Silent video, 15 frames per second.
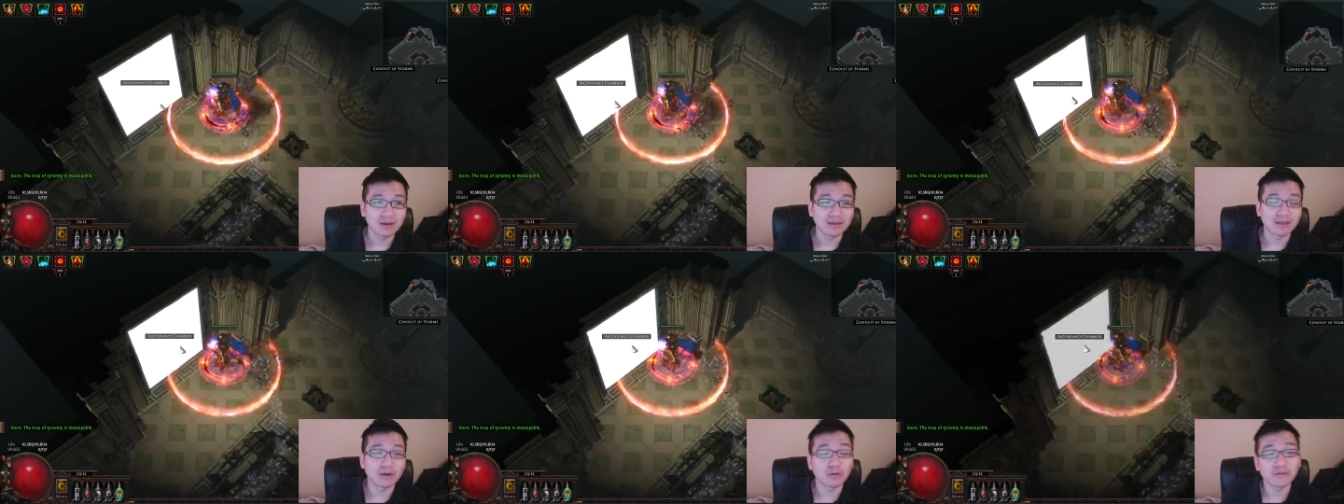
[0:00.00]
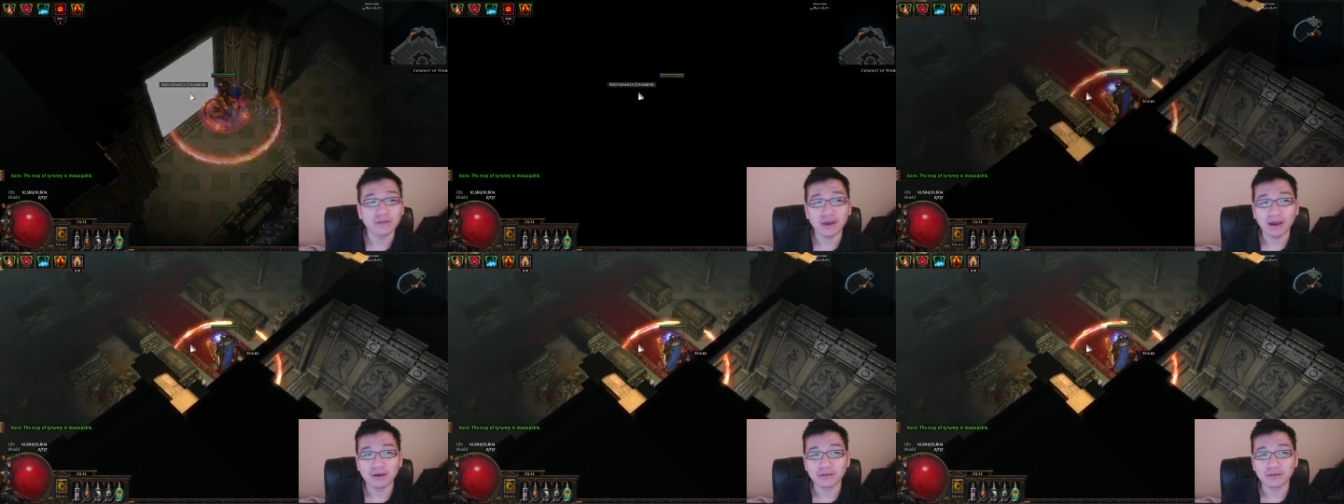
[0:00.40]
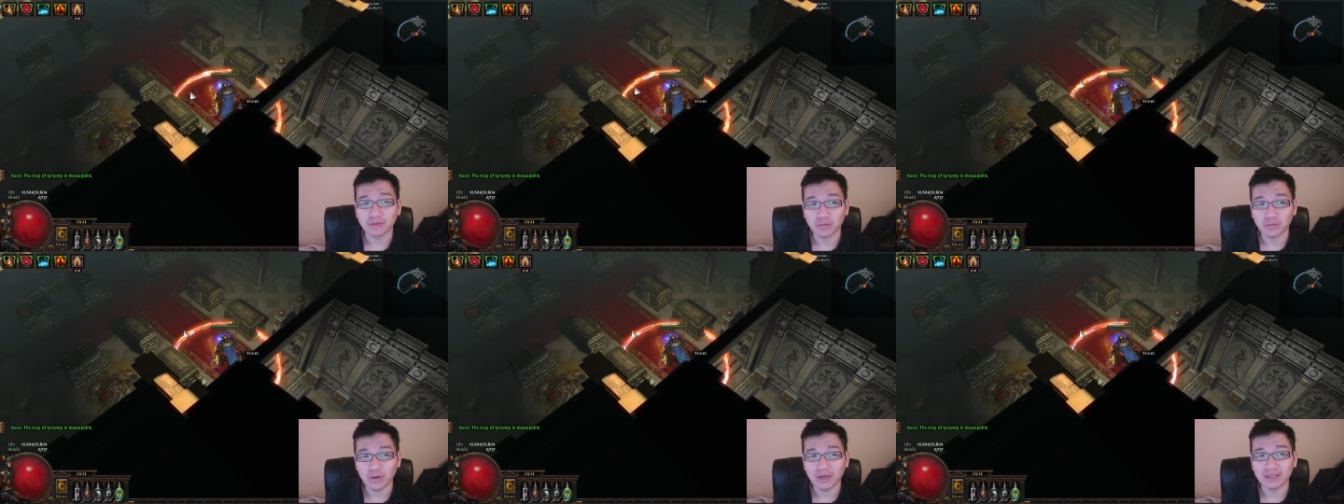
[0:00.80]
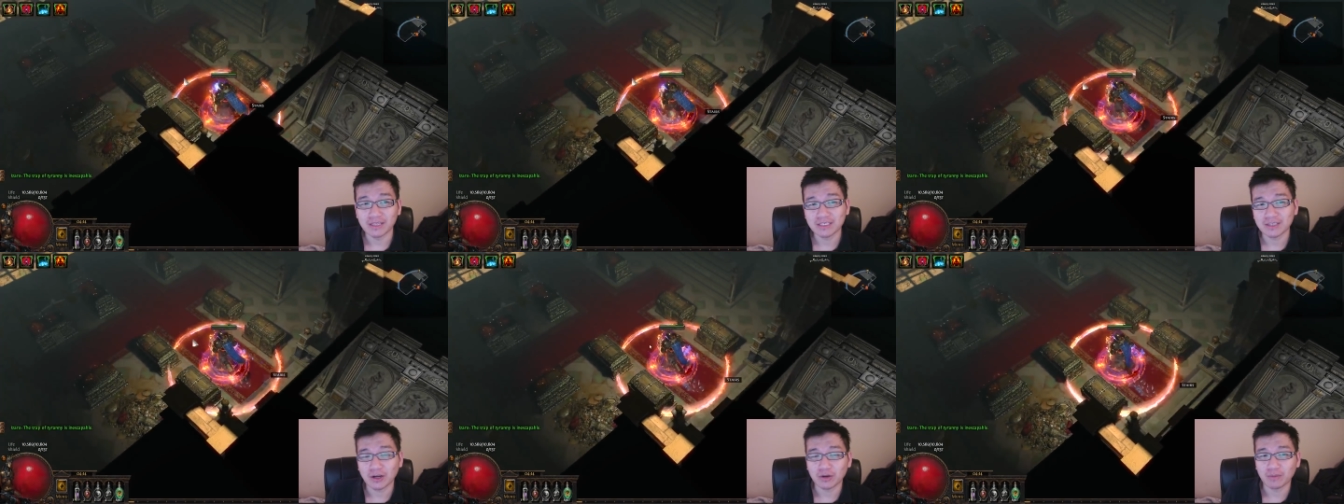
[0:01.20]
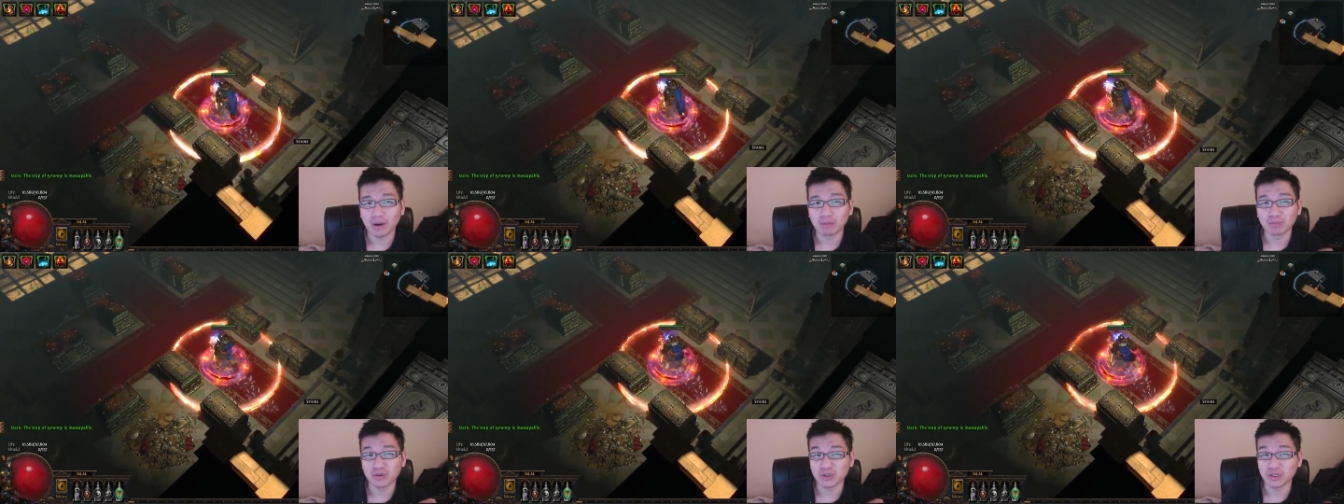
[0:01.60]
Now with that out of the way, let's talk
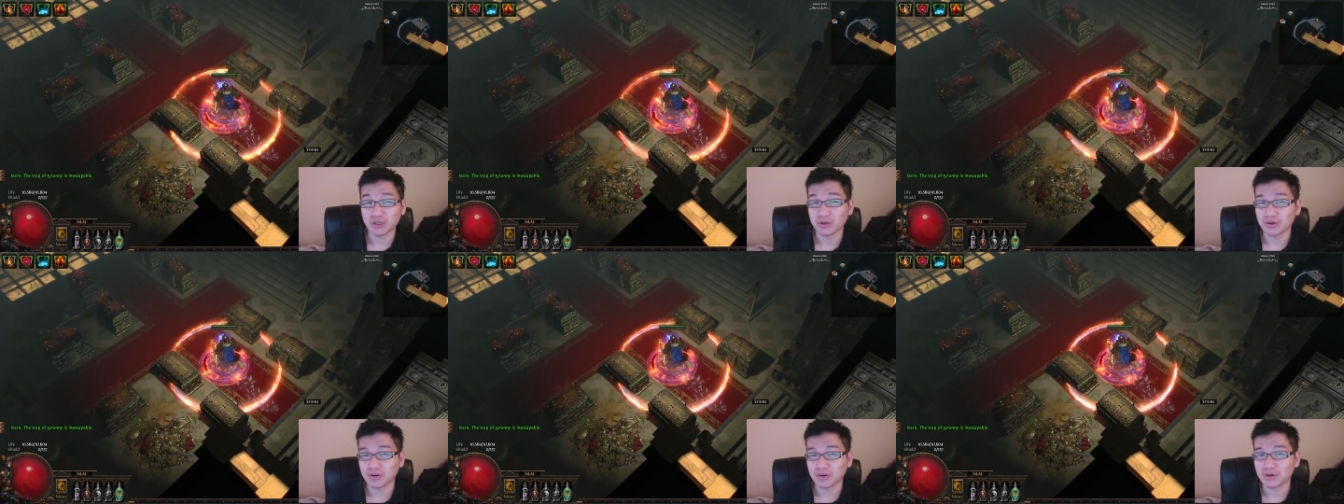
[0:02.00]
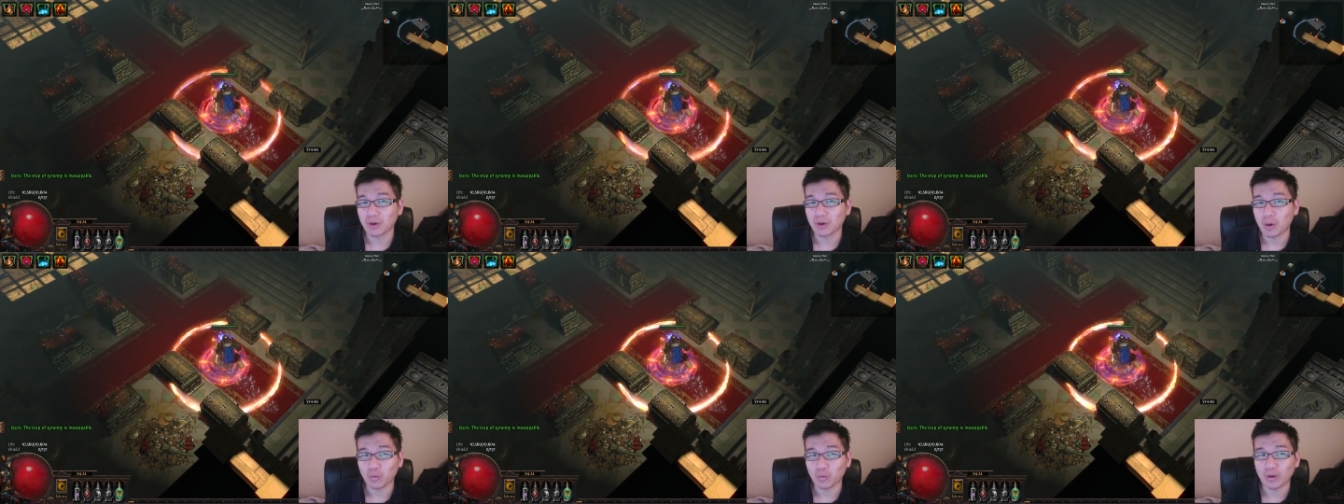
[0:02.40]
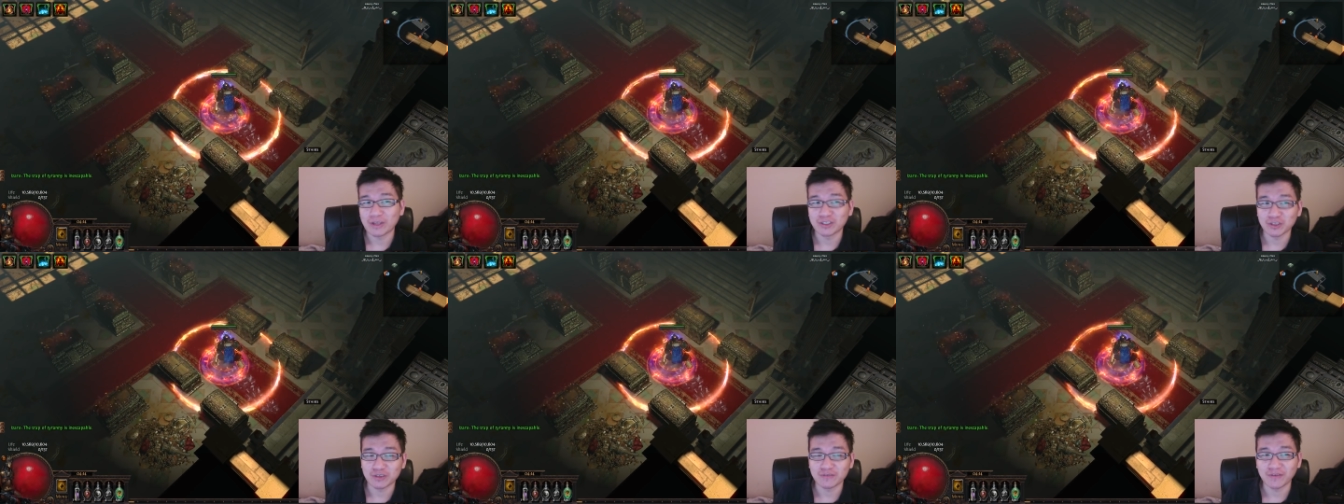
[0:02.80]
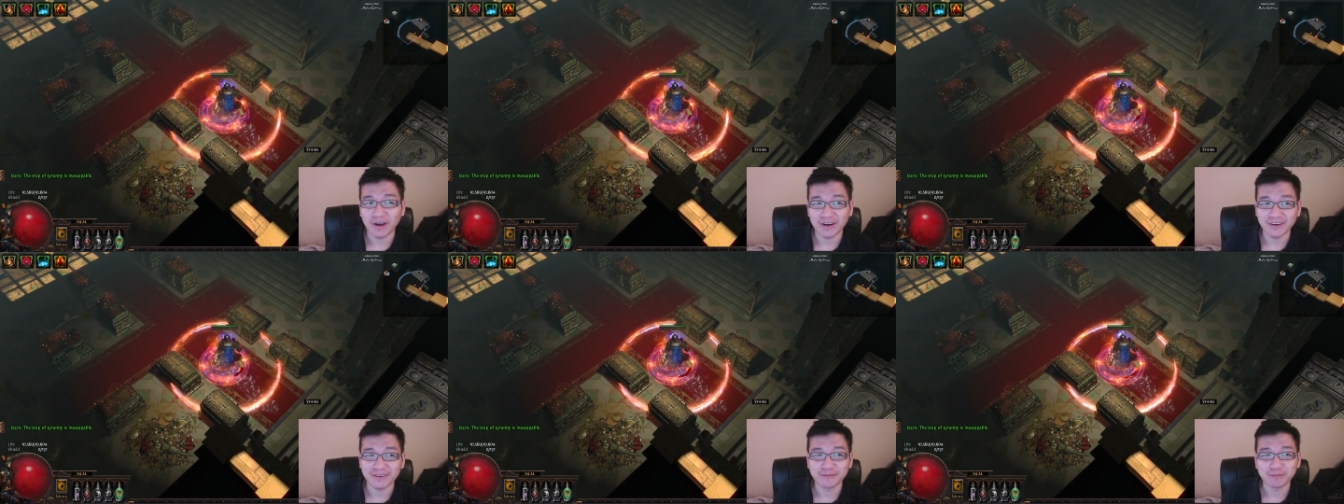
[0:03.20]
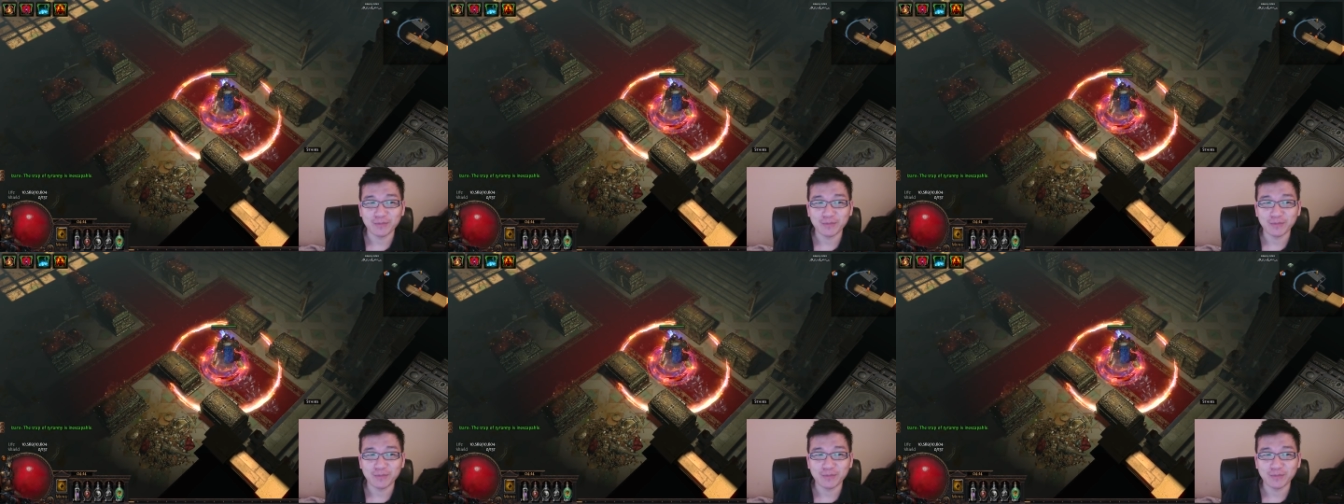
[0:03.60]
about Berserker Righteous Fire.